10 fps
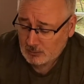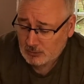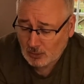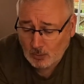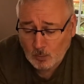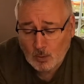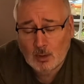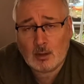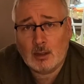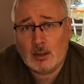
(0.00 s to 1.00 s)
so what
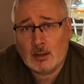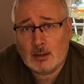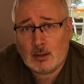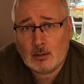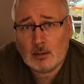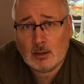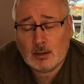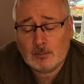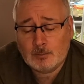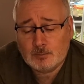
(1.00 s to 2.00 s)
I'll uh, I'll
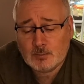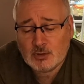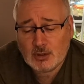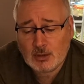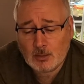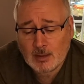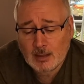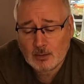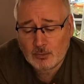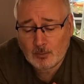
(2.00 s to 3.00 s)
um, see you
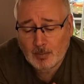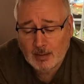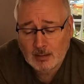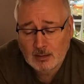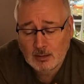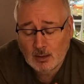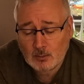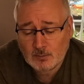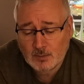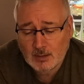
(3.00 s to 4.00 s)
again on the bank and
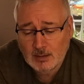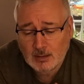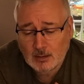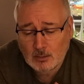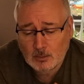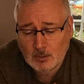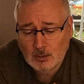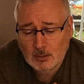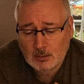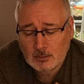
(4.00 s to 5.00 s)
hopefully I'll
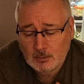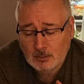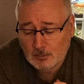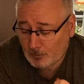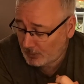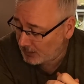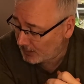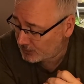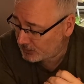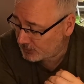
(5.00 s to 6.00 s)
uh, be
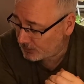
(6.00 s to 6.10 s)
catching